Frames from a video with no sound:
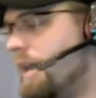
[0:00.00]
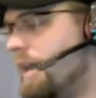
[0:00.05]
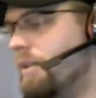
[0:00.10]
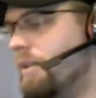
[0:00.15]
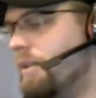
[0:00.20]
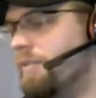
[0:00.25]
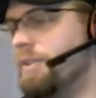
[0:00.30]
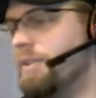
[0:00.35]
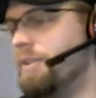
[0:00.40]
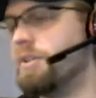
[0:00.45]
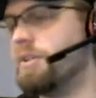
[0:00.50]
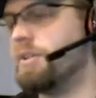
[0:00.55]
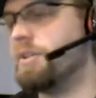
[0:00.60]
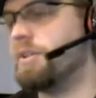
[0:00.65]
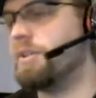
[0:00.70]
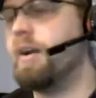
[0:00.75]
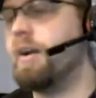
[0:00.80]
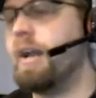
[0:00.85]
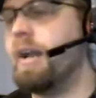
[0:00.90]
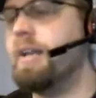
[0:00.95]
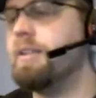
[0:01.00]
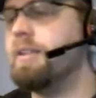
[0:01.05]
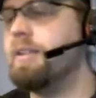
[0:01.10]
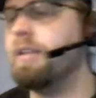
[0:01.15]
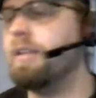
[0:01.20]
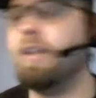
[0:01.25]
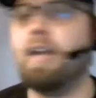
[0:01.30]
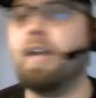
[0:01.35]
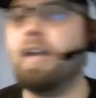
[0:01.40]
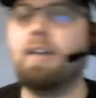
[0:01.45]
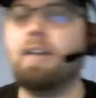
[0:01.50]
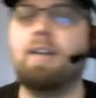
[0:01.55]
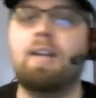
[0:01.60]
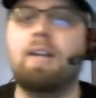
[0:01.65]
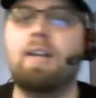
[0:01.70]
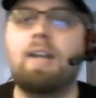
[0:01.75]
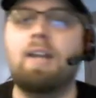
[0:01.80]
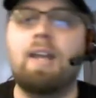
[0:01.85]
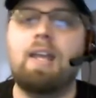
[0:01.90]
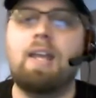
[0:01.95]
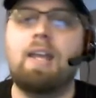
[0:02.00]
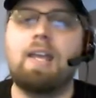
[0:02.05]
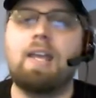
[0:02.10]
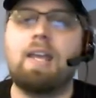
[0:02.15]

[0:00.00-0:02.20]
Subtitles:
always consider running this.